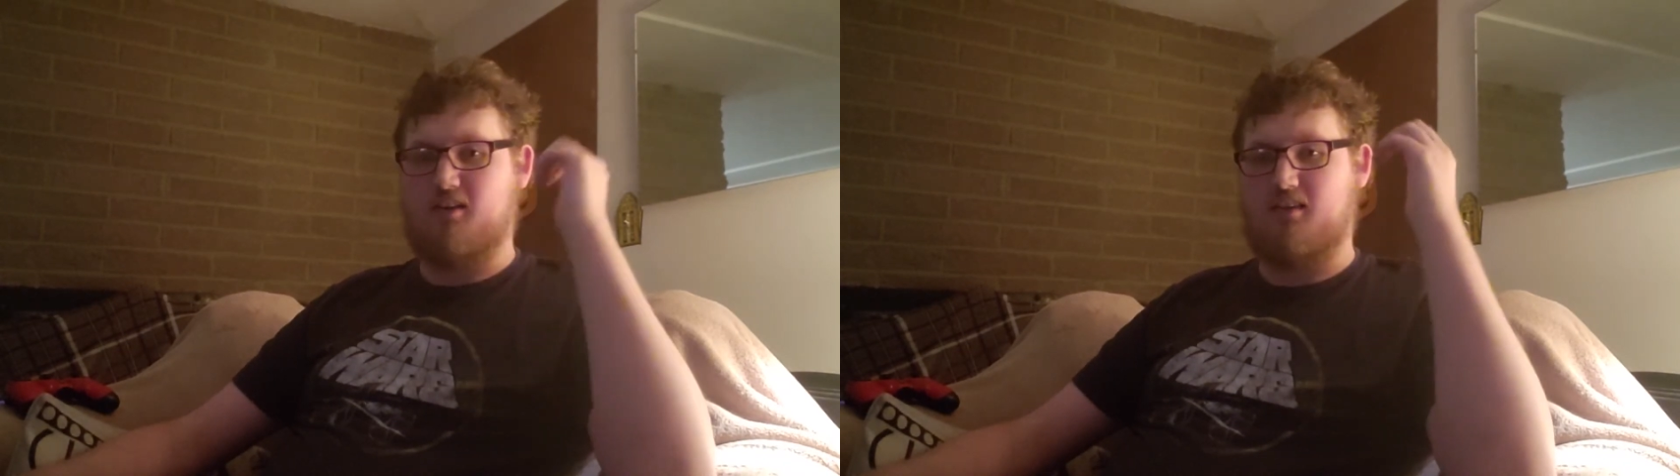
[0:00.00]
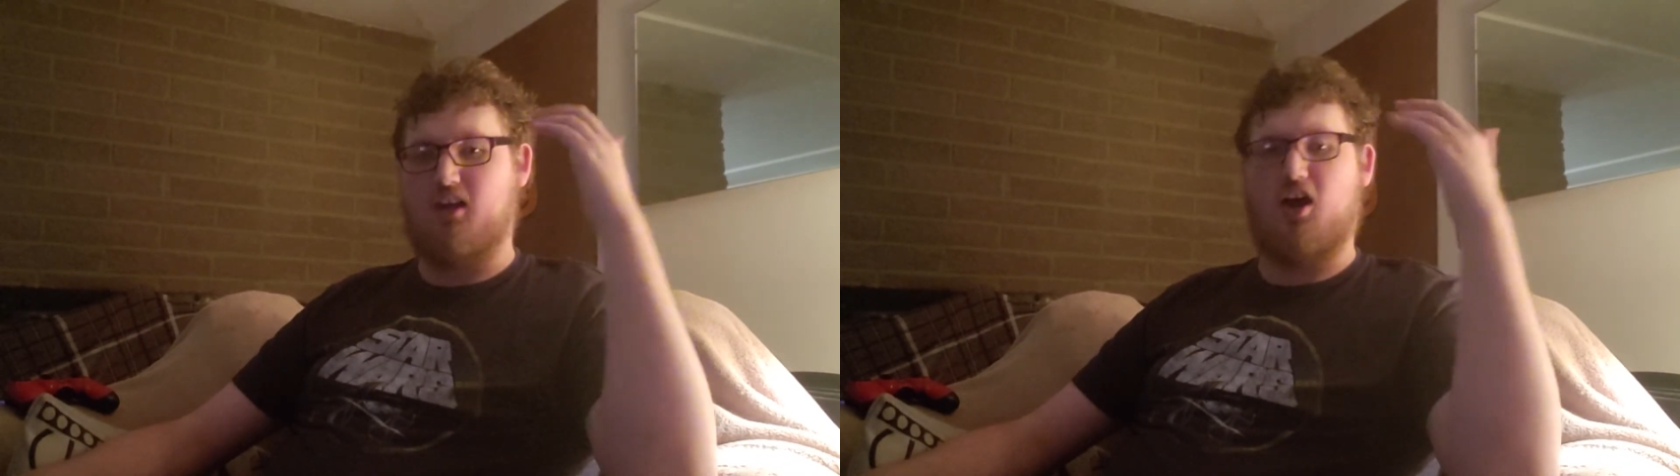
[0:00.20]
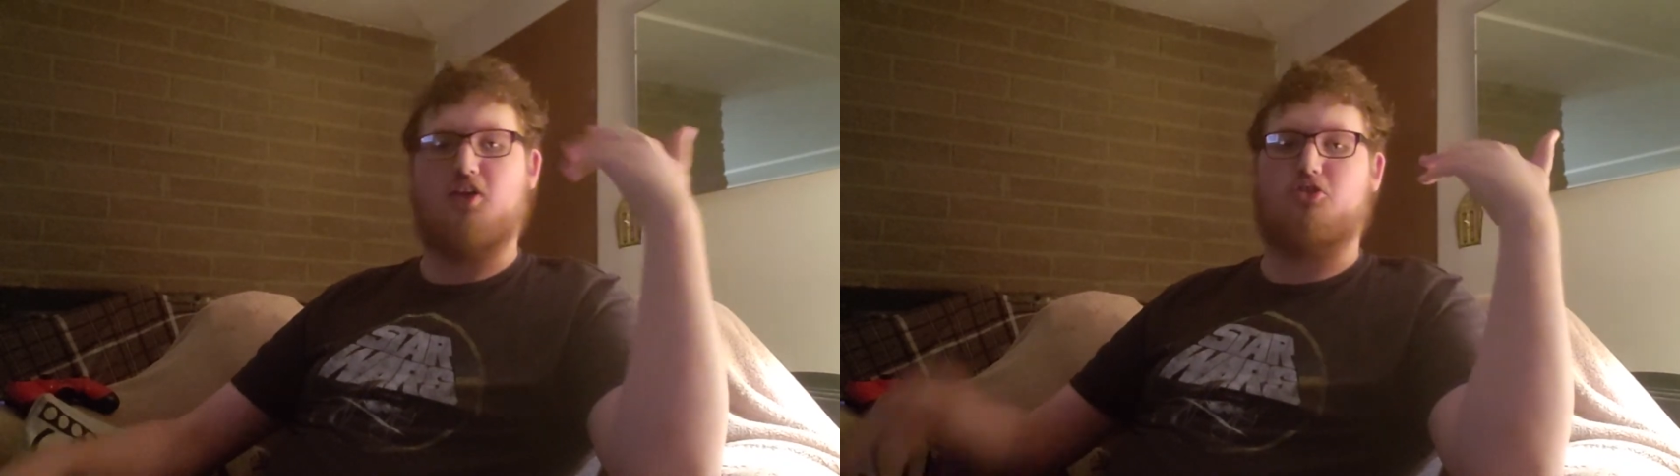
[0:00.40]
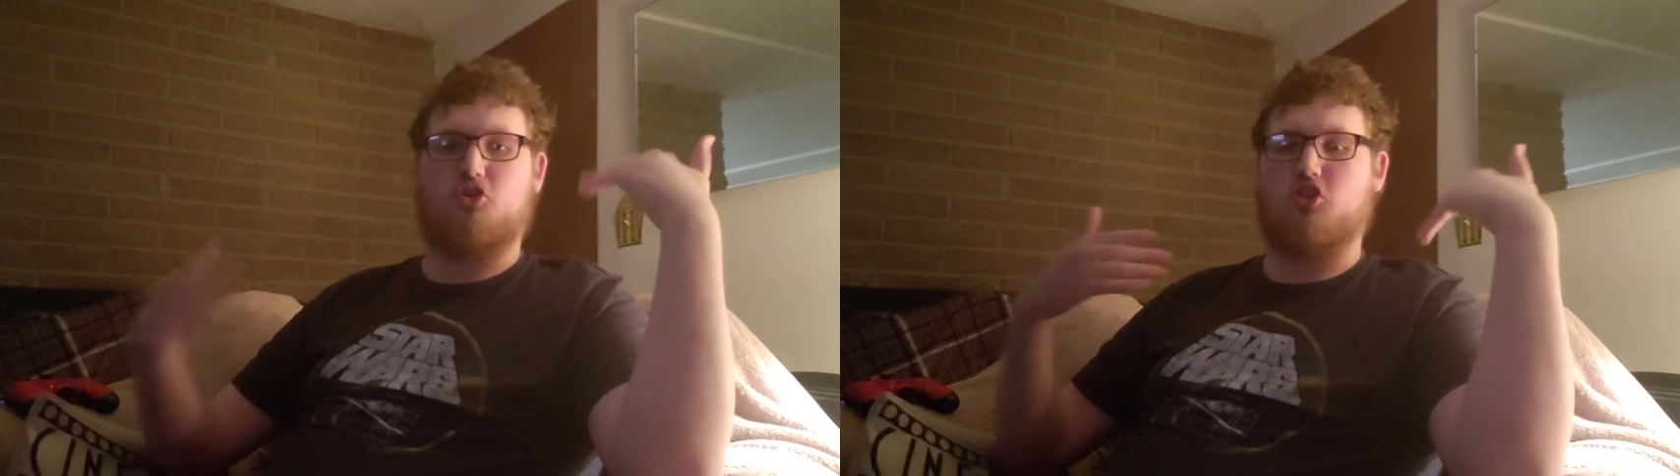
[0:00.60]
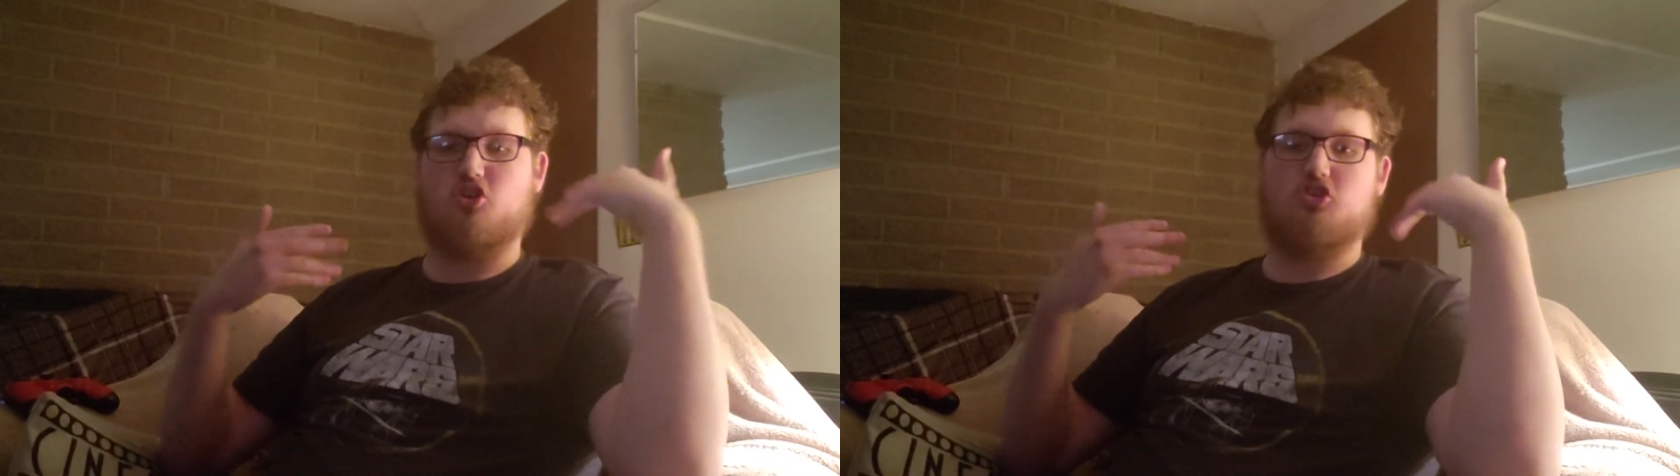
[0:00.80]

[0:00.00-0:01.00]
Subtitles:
That I think they